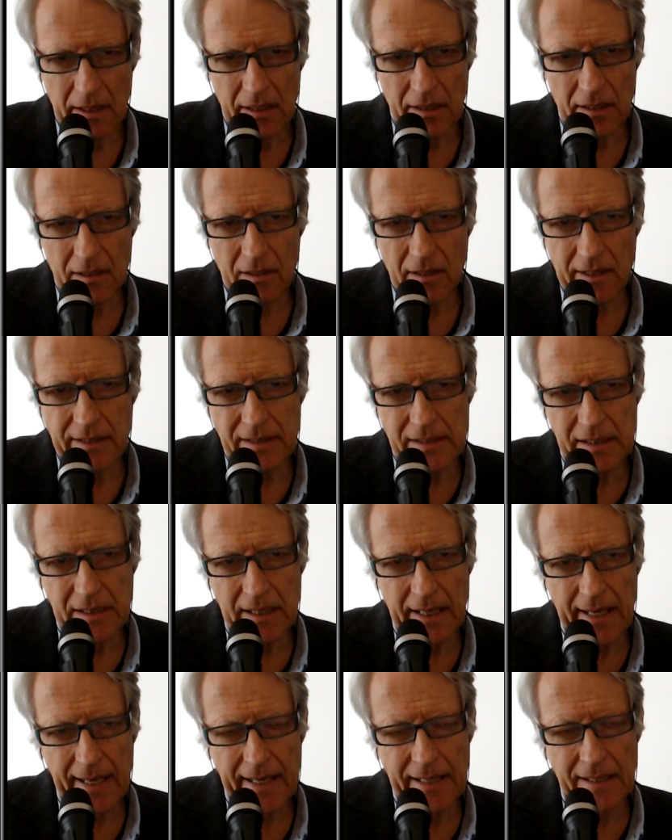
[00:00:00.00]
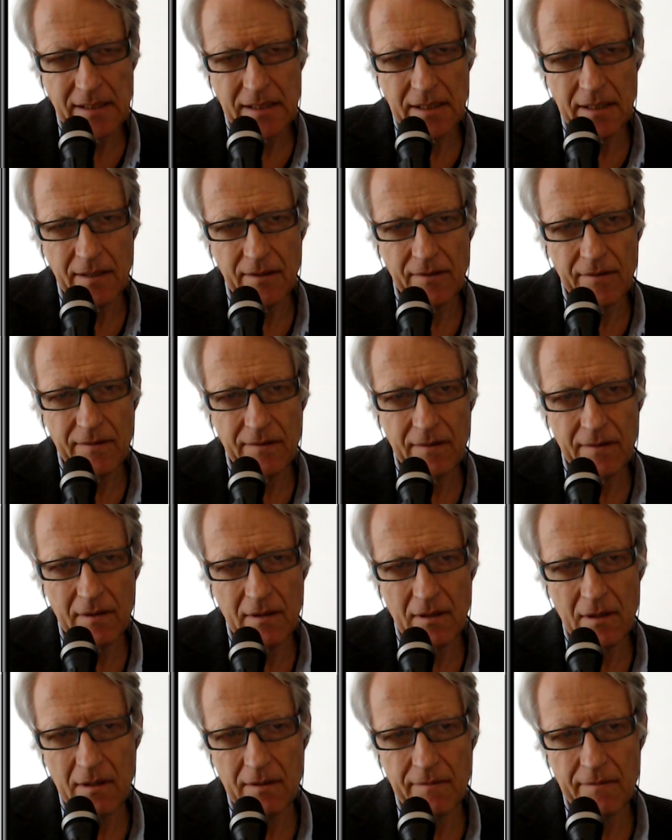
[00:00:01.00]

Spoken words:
in the 1980s,